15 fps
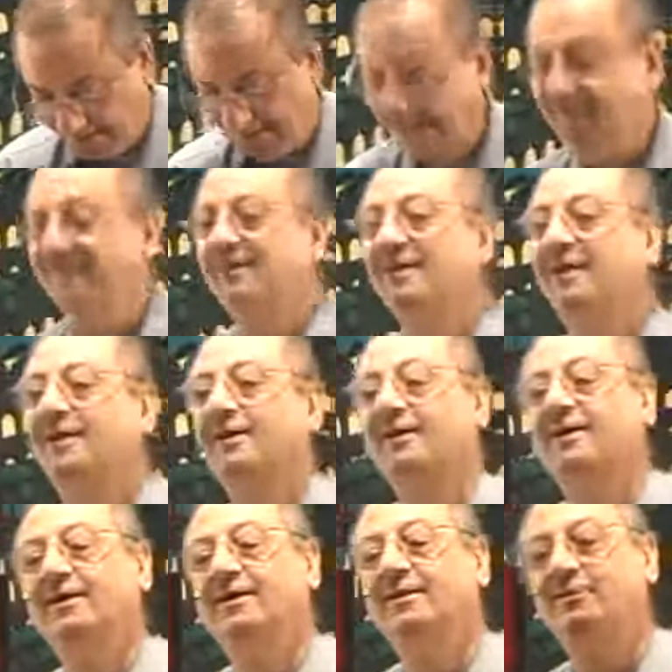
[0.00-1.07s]

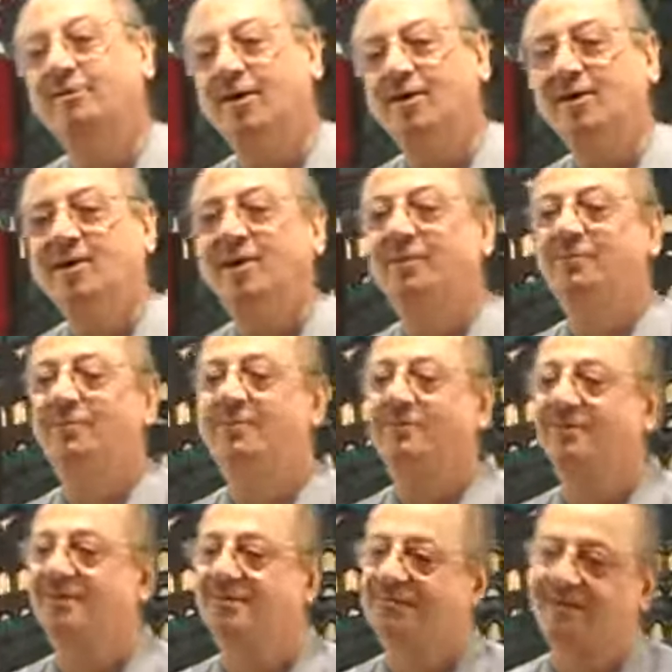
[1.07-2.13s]
Innaka
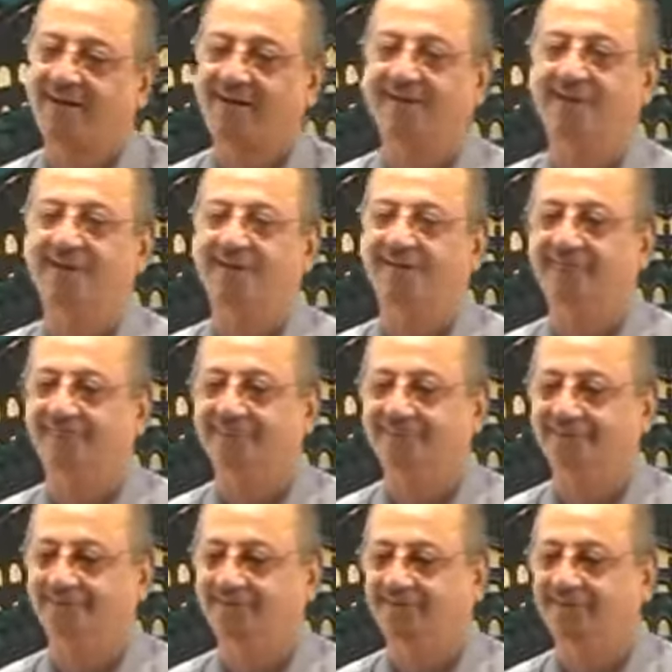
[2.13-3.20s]
talibun
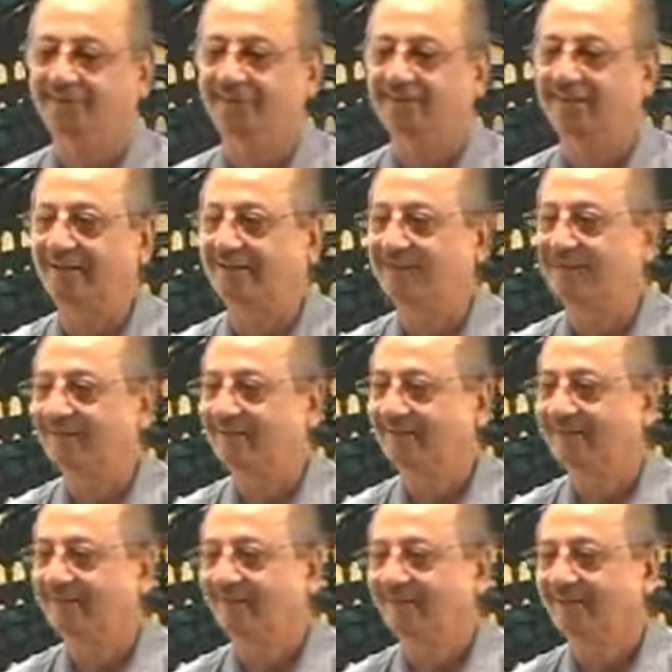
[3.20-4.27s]
zakiyun. What is it,
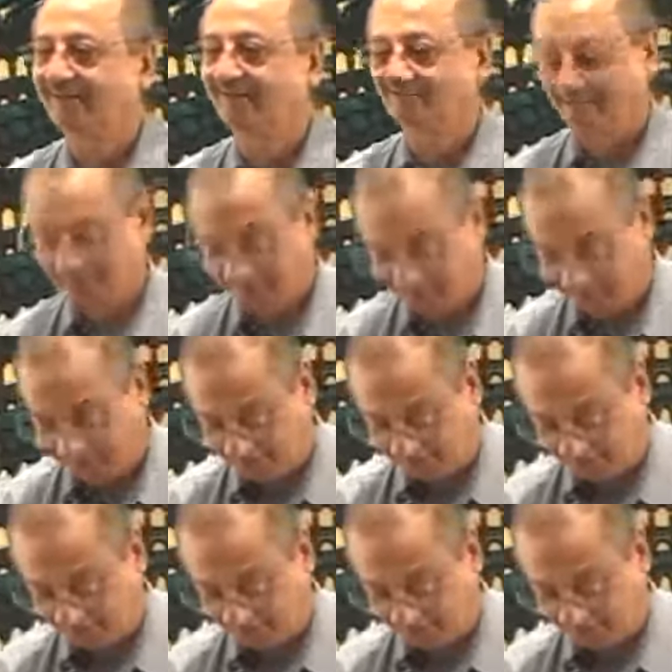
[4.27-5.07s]
brothers and